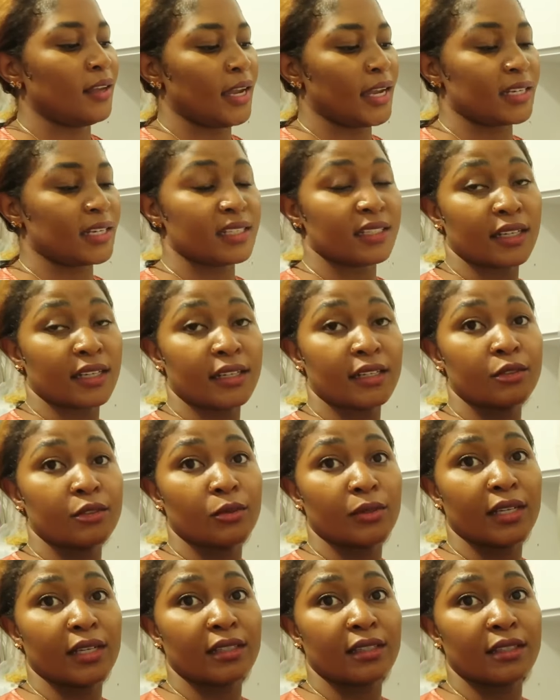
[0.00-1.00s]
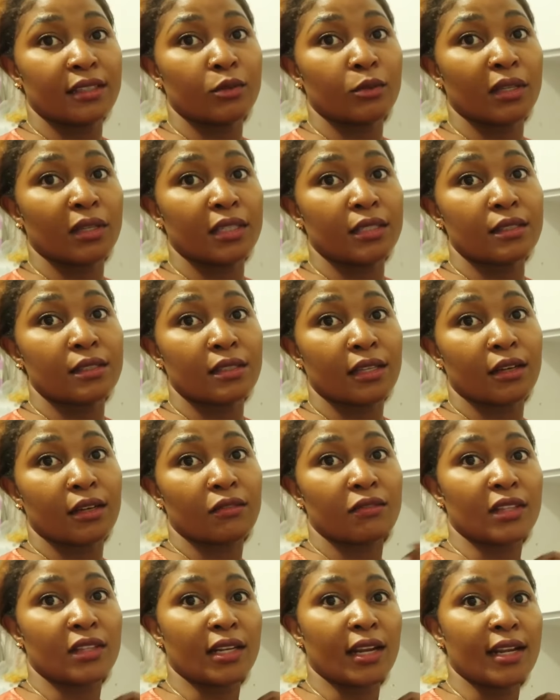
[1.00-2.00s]
I decided to get this one instead
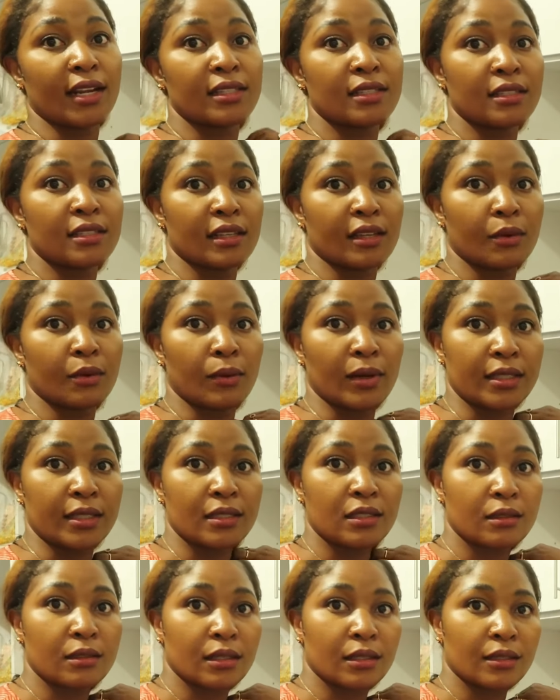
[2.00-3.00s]
of the non-stick ones.